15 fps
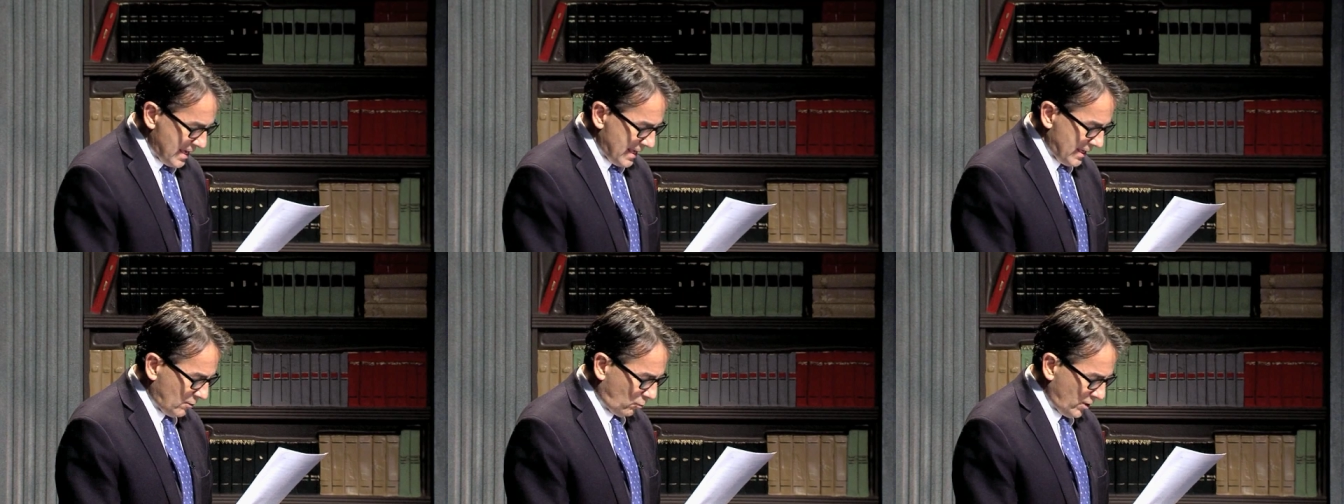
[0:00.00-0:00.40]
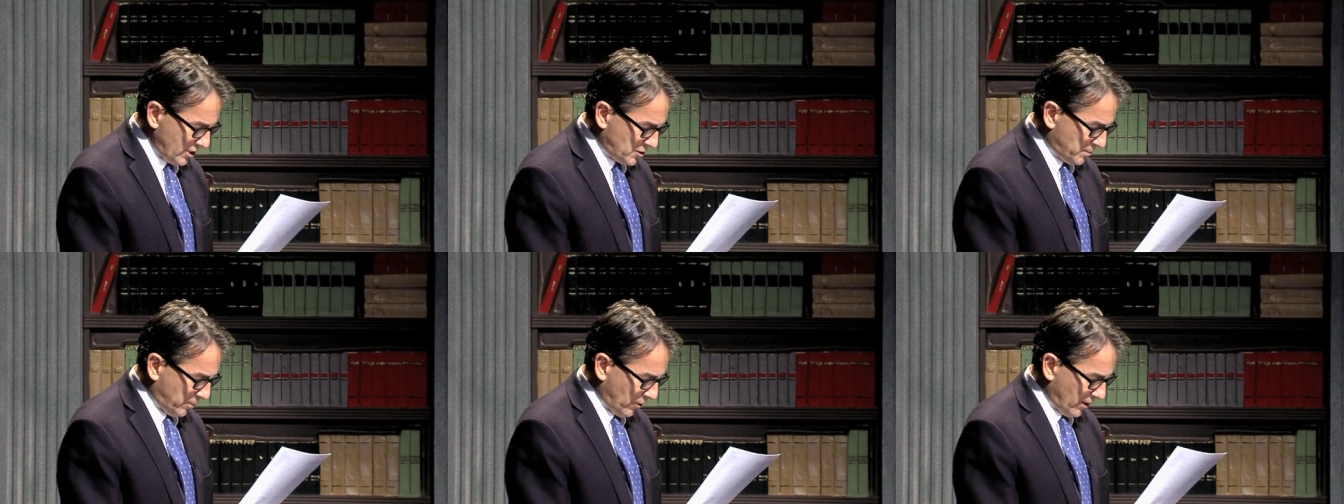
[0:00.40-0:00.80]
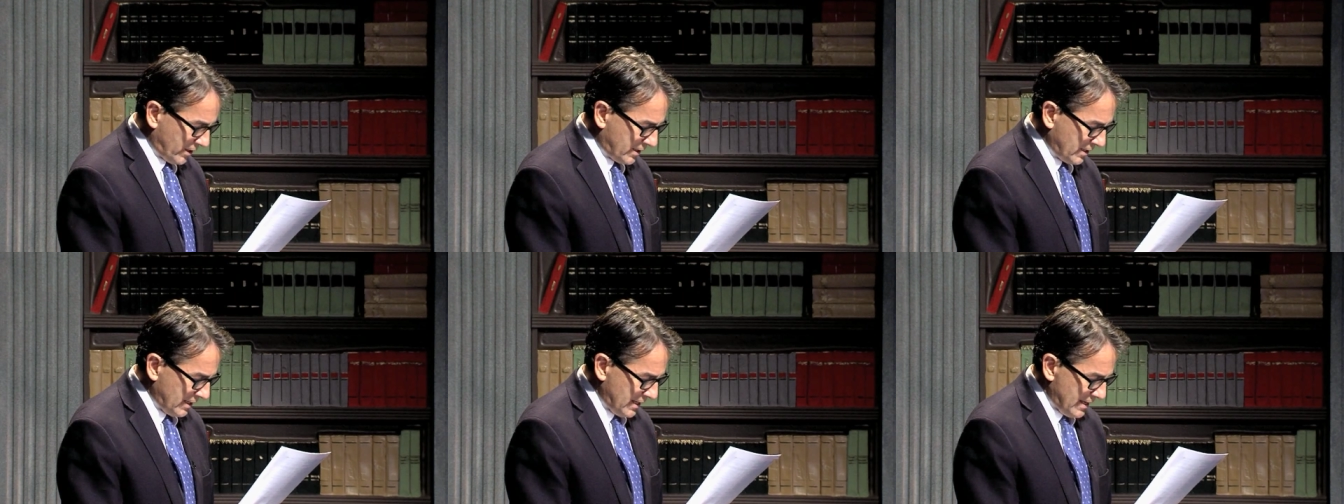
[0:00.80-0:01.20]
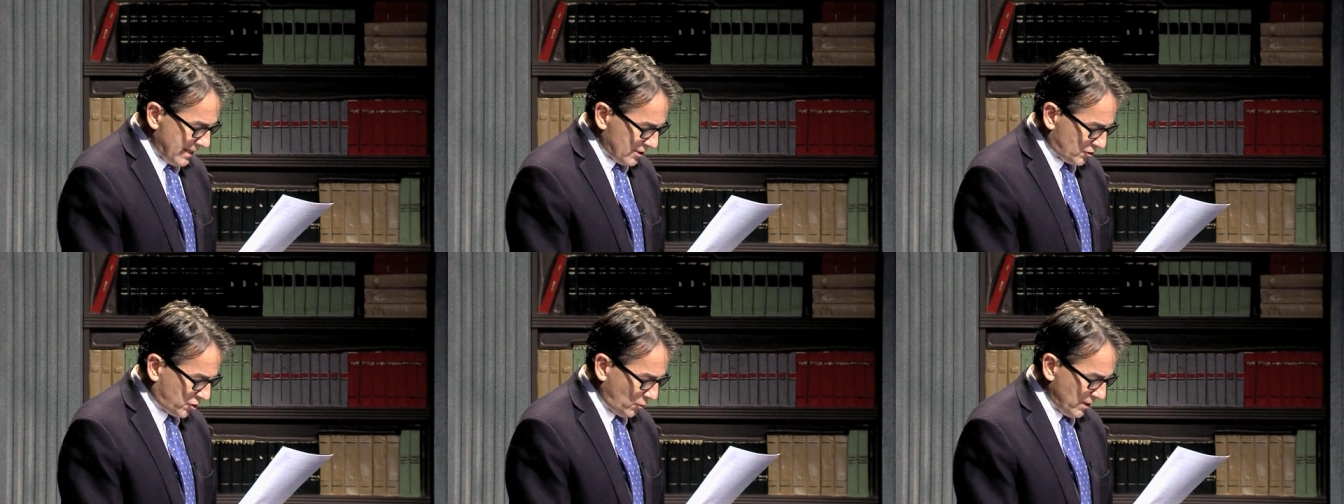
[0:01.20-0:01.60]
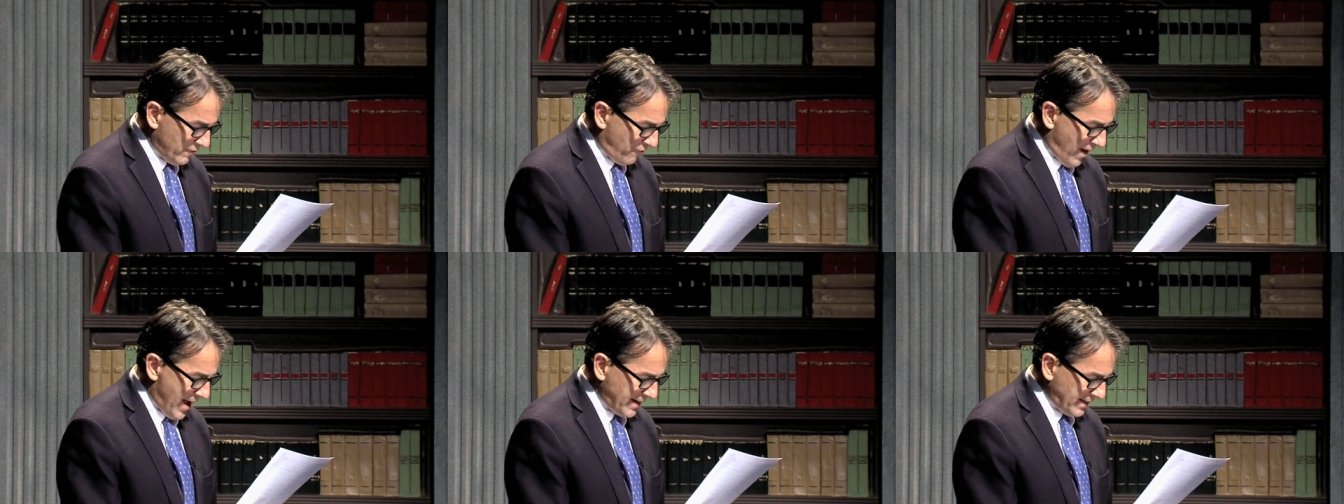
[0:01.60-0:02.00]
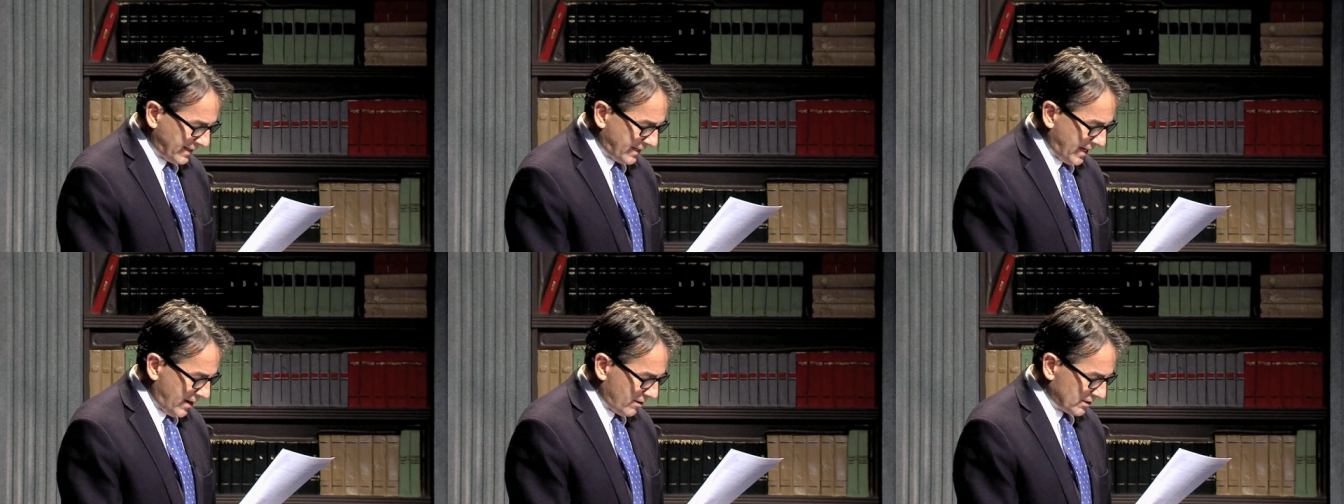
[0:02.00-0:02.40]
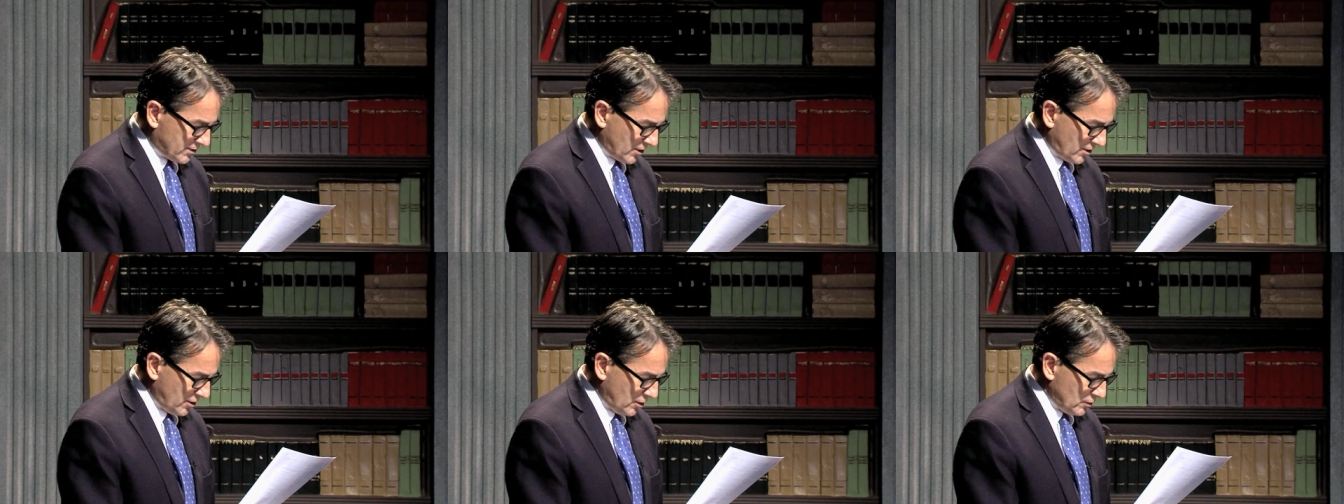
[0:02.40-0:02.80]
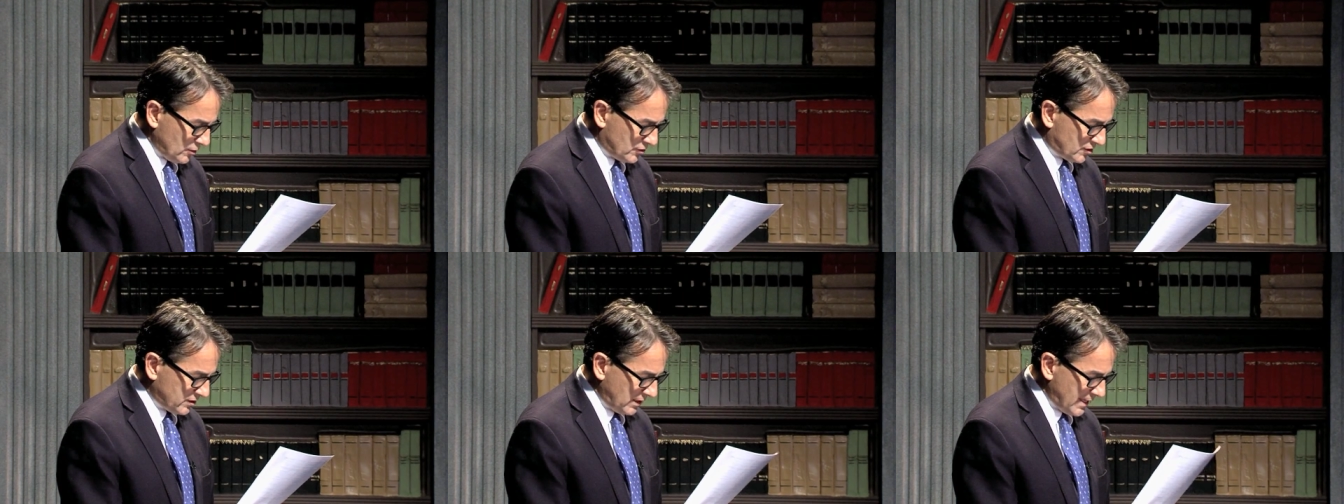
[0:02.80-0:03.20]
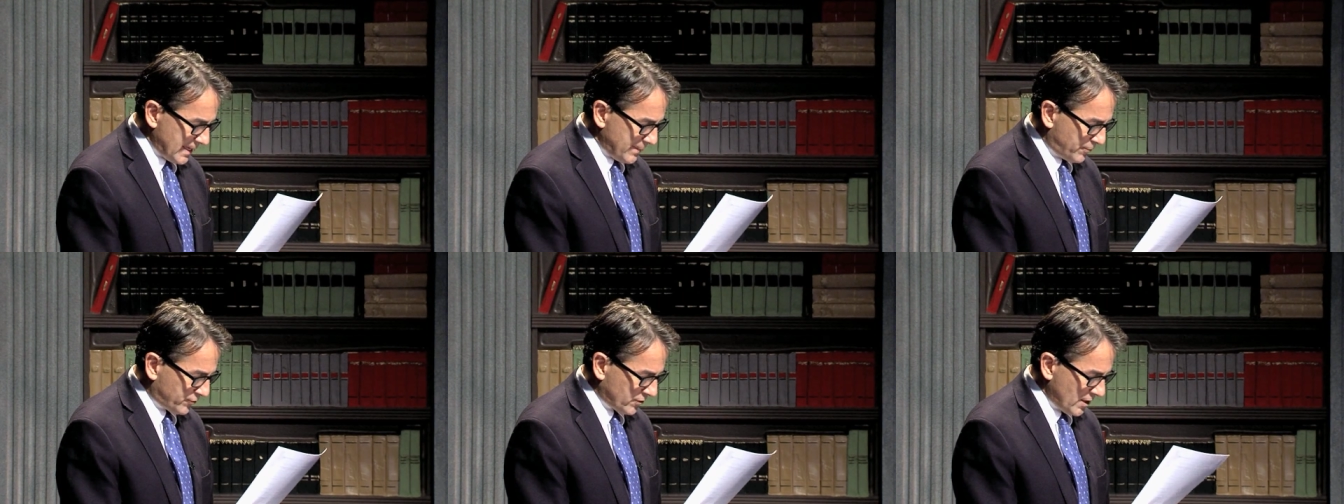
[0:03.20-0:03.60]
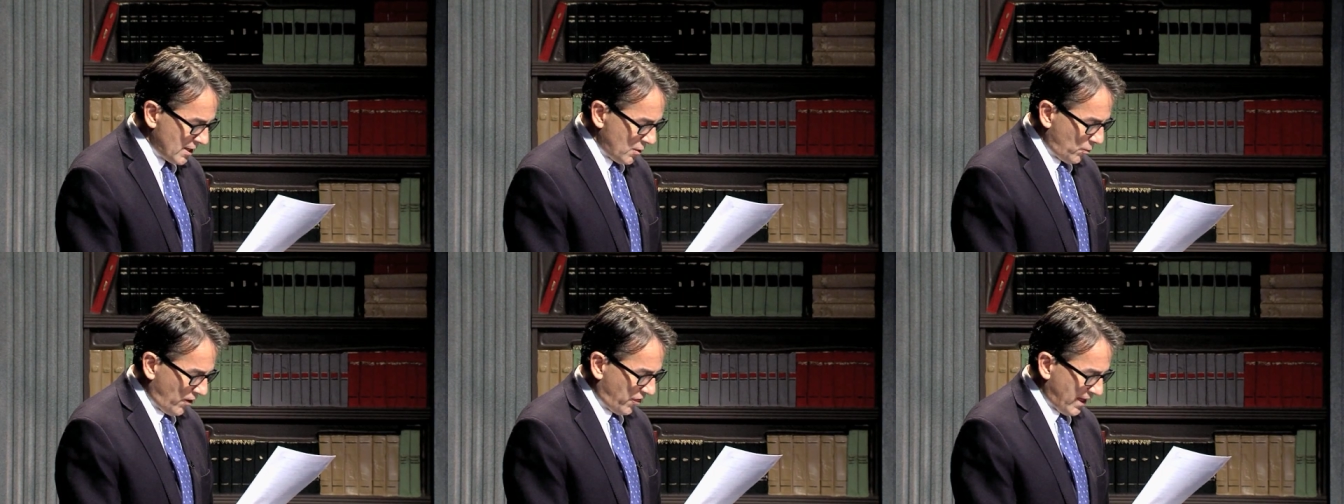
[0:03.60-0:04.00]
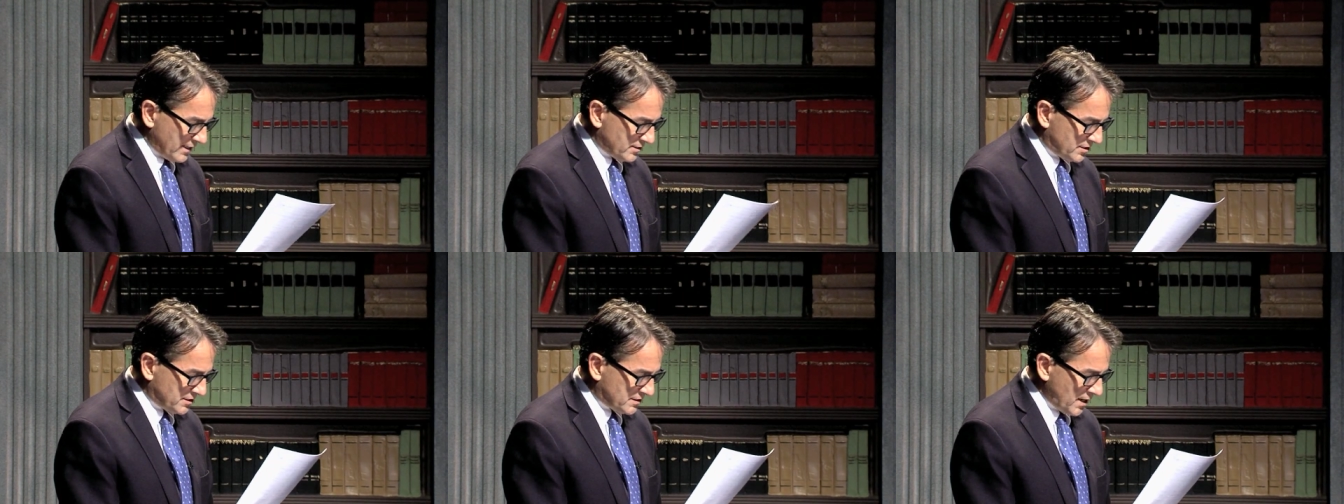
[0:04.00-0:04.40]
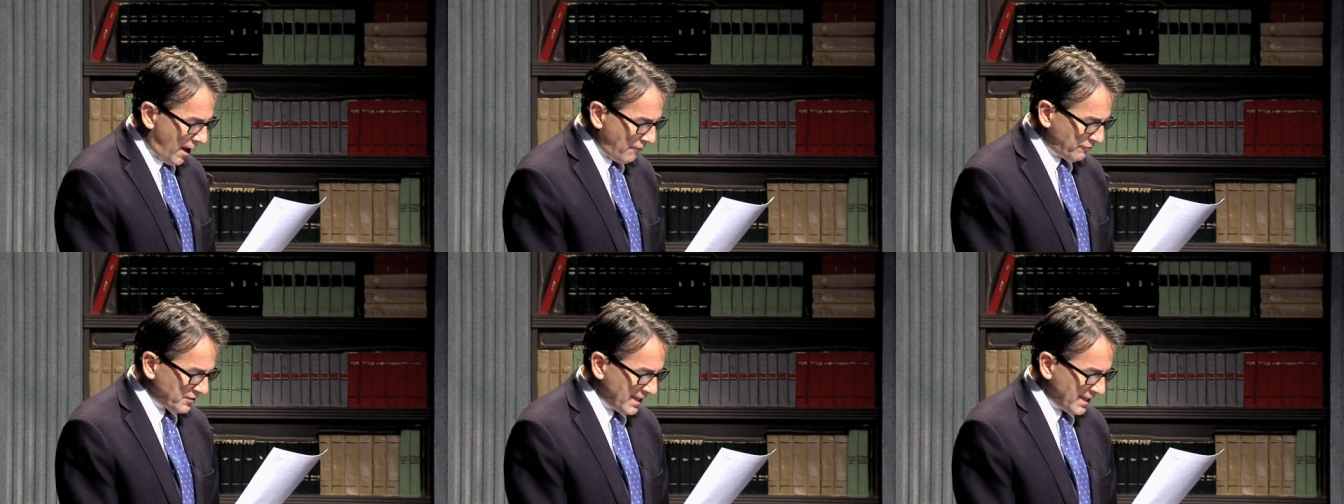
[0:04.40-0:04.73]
In which book do we find a character who sleeps with a stuffed